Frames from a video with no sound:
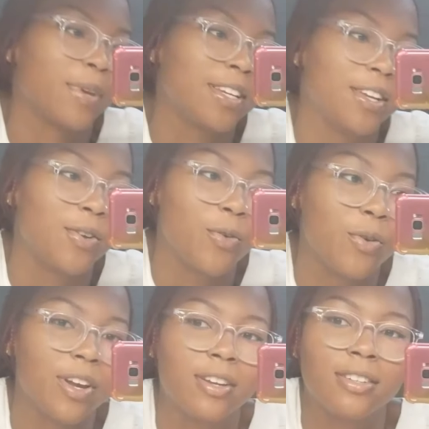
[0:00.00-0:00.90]
my day
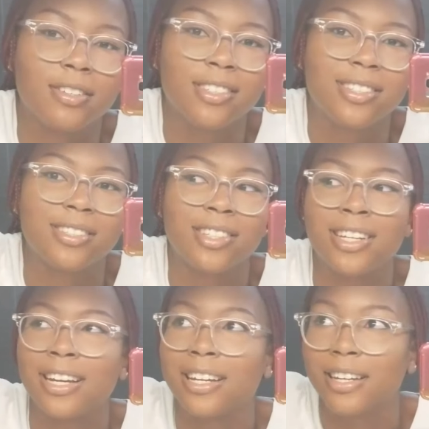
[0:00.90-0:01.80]
going? It's
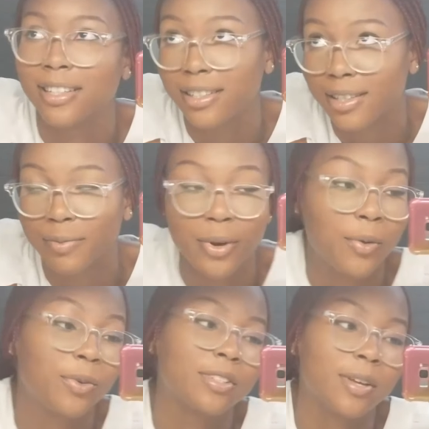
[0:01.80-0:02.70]
okay, I guess.
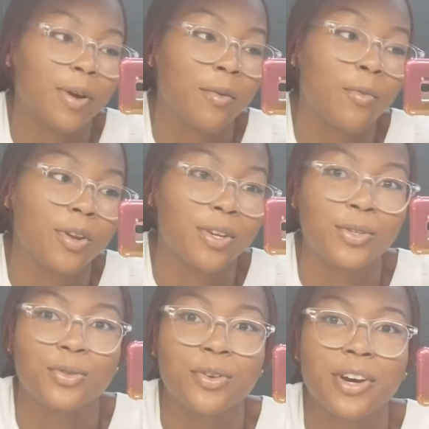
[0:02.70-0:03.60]
But I wanted
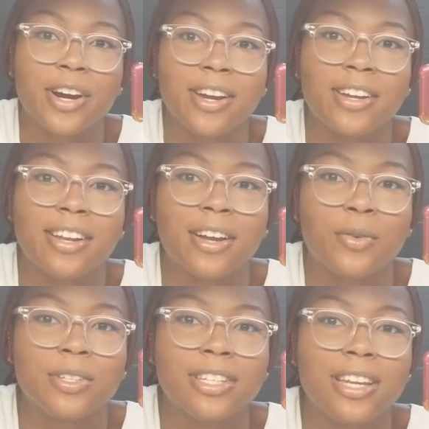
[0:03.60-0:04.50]
to cry. Like, I
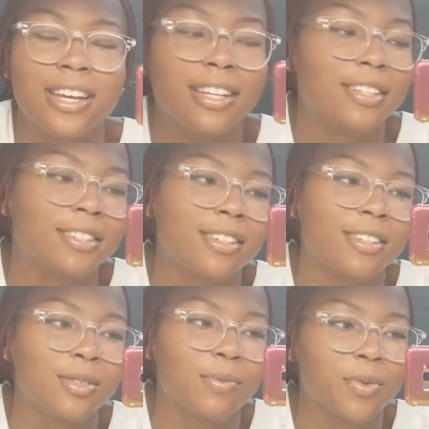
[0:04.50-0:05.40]
was scared
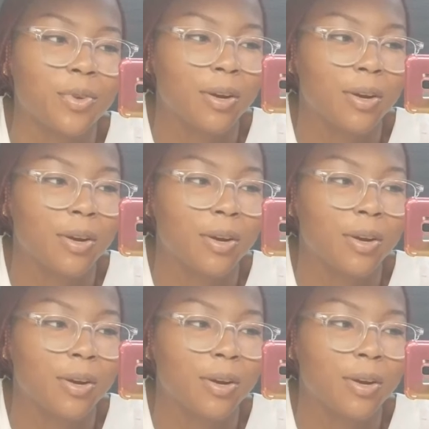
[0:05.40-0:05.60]
that something will